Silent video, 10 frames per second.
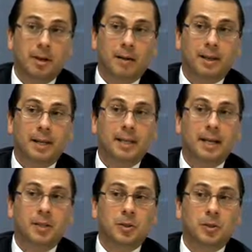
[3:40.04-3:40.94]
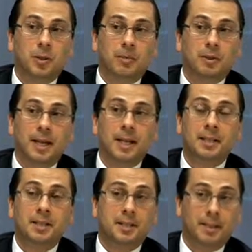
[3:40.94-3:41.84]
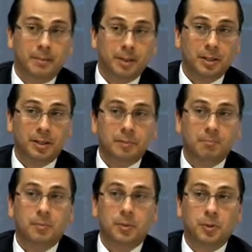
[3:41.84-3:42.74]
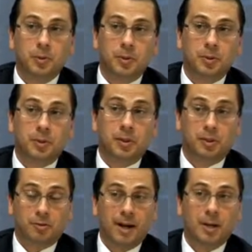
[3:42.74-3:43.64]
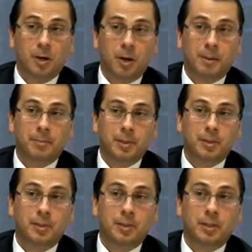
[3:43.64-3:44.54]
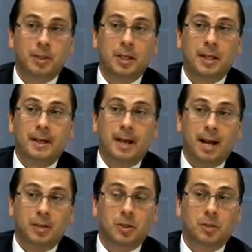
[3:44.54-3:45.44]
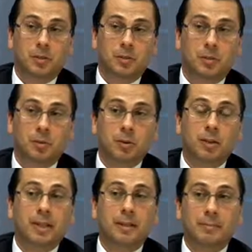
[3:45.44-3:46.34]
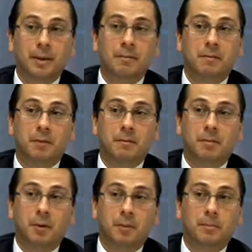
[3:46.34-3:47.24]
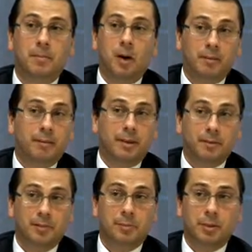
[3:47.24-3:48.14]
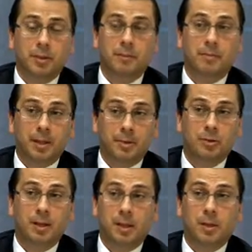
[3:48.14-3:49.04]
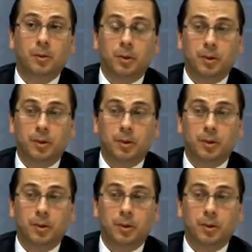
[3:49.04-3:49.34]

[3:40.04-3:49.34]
But I think in net terms, it is a stimulus to the Australian economy because households will clearly benefit from high frequency purchase of petrol at a lower